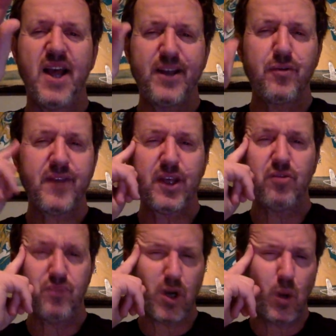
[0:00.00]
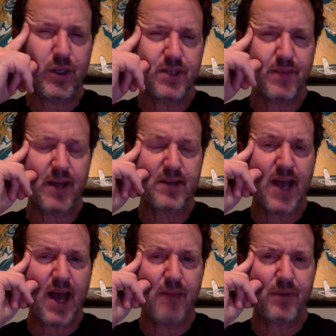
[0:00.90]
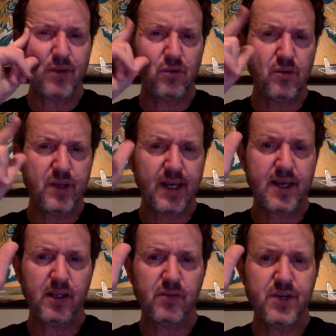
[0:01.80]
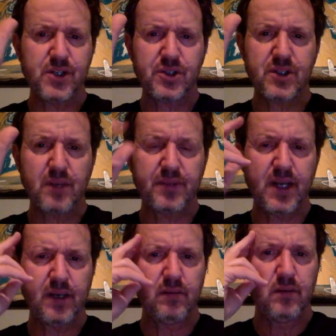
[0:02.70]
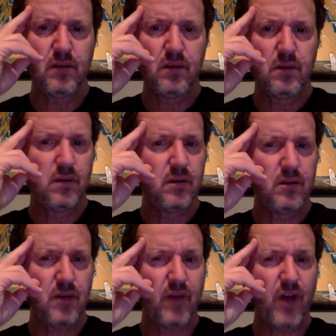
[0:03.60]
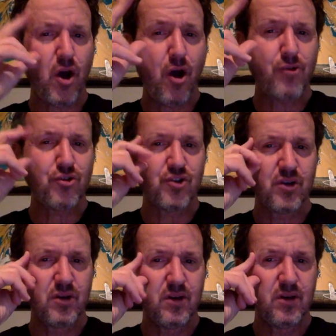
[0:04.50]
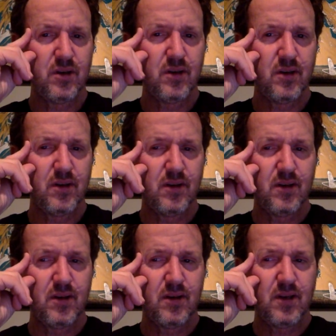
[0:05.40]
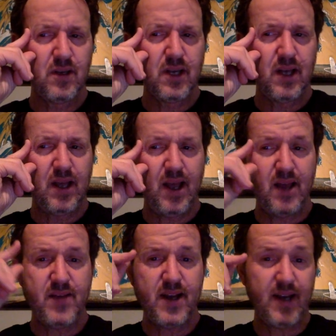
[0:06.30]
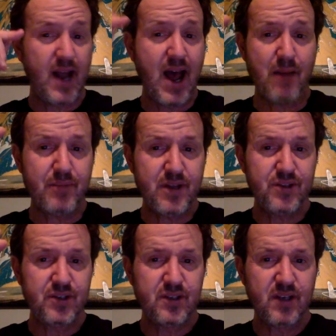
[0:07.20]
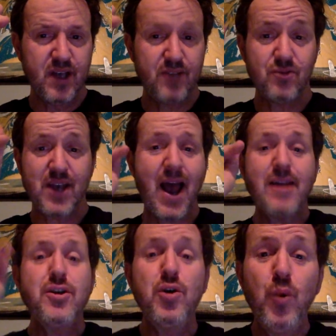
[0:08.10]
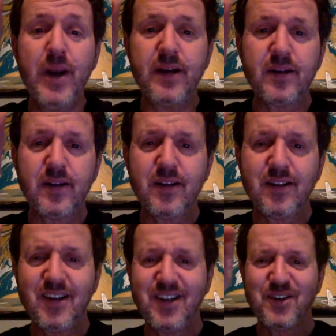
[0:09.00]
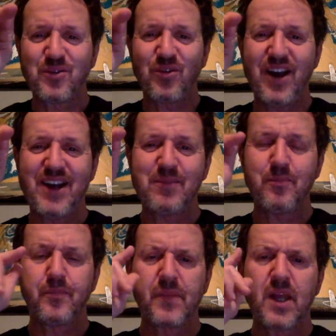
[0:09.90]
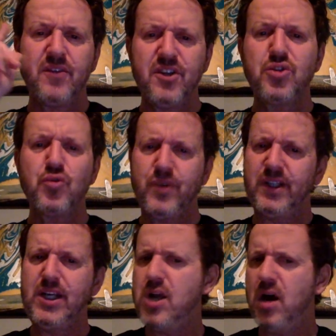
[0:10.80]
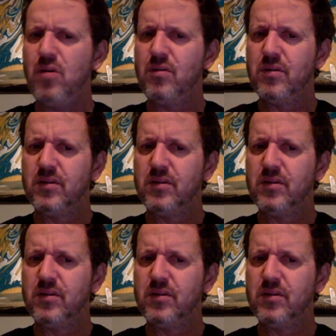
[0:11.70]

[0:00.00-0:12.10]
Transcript: and you think you know what's about to happen or who the killer is or something, you have a hunch, and then it happens, and you say, I knew it, right? Did you really know?